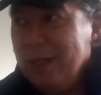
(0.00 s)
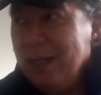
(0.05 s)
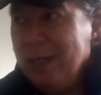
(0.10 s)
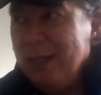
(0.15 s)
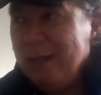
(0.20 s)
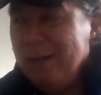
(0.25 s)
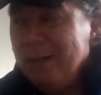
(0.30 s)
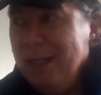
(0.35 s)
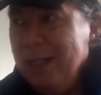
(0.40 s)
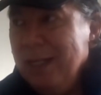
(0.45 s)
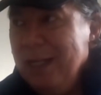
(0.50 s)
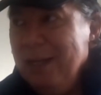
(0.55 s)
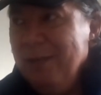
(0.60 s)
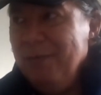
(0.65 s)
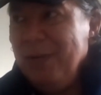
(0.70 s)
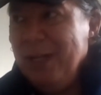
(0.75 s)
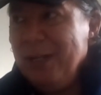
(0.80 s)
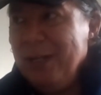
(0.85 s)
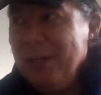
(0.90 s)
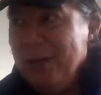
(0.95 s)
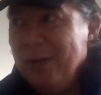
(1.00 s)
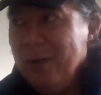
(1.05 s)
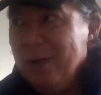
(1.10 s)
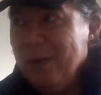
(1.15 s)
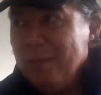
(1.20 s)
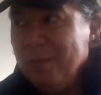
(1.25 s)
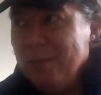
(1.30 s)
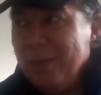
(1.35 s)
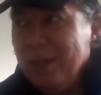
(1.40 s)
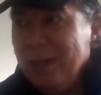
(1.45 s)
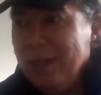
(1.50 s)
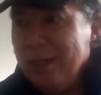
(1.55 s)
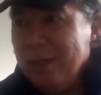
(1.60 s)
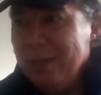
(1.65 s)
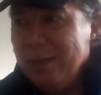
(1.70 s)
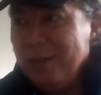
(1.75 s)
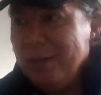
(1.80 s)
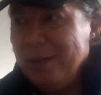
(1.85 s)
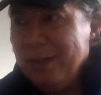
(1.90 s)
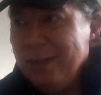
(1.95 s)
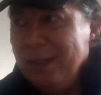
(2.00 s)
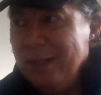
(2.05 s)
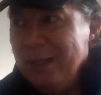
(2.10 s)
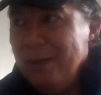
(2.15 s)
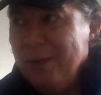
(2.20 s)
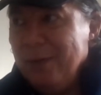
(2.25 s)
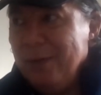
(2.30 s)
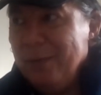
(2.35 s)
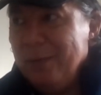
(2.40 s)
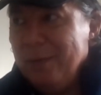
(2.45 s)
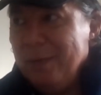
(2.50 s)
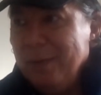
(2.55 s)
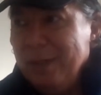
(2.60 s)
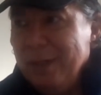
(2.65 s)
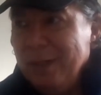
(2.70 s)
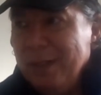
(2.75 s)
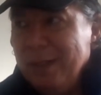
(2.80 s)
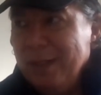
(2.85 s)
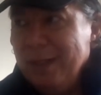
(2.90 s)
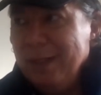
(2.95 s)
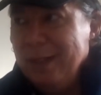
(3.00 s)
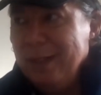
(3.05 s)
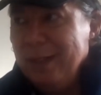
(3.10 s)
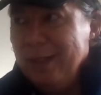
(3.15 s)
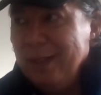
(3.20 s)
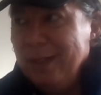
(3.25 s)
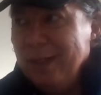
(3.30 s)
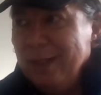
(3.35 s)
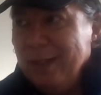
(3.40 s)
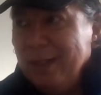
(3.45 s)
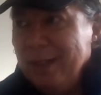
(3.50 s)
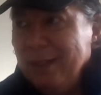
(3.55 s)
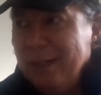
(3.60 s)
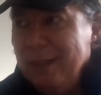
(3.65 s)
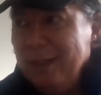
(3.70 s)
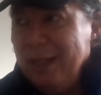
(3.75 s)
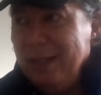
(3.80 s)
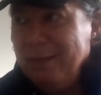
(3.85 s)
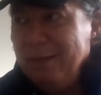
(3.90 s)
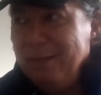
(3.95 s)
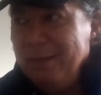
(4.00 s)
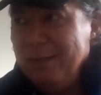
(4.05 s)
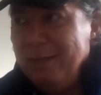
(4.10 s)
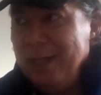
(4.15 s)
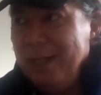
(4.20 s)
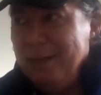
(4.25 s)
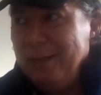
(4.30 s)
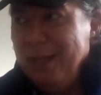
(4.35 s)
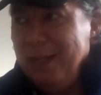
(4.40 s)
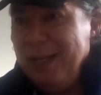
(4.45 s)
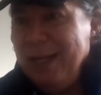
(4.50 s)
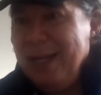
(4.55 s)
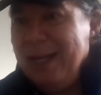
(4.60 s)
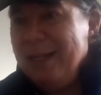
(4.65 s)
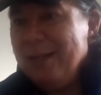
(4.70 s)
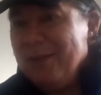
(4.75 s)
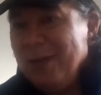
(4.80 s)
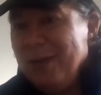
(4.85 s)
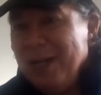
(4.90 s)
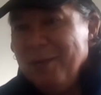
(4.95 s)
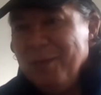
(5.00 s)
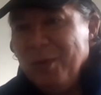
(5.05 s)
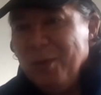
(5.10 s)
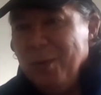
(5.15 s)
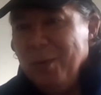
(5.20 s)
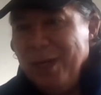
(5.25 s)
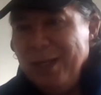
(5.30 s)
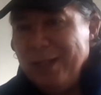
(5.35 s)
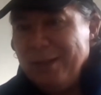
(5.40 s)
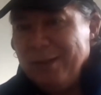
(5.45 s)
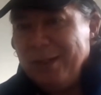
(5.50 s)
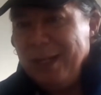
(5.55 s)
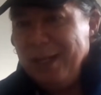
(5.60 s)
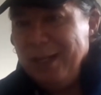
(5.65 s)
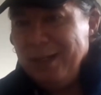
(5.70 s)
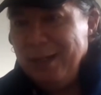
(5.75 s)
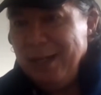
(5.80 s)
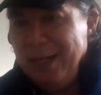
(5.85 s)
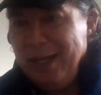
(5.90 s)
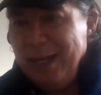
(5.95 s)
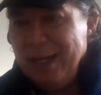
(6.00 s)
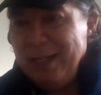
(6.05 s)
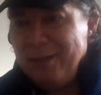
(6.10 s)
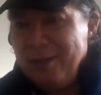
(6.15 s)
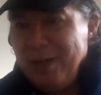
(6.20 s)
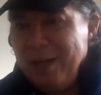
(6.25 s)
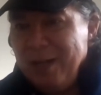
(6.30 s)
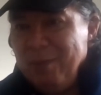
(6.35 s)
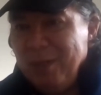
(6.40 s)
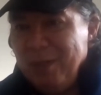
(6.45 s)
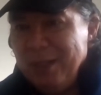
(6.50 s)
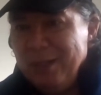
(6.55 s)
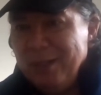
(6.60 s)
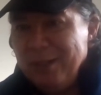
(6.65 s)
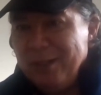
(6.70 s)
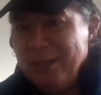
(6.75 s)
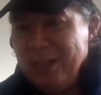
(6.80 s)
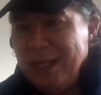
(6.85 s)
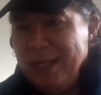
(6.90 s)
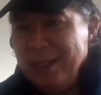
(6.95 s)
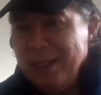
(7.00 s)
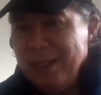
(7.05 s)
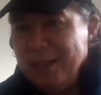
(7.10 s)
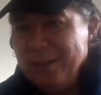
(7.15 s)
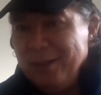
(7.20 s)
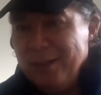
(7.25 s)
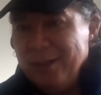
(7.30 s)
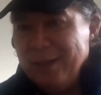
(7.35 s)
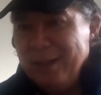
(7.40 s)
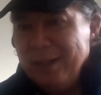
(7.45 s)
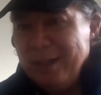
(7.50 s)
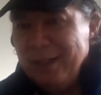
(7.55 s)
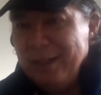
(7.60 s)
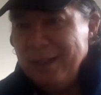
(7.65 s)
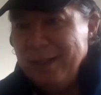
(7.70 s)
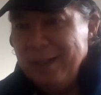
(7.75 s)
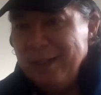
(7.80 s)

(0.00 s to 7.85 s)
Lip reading: is that even in Europe, you know, that they had tribal ways, they had tribal understandings.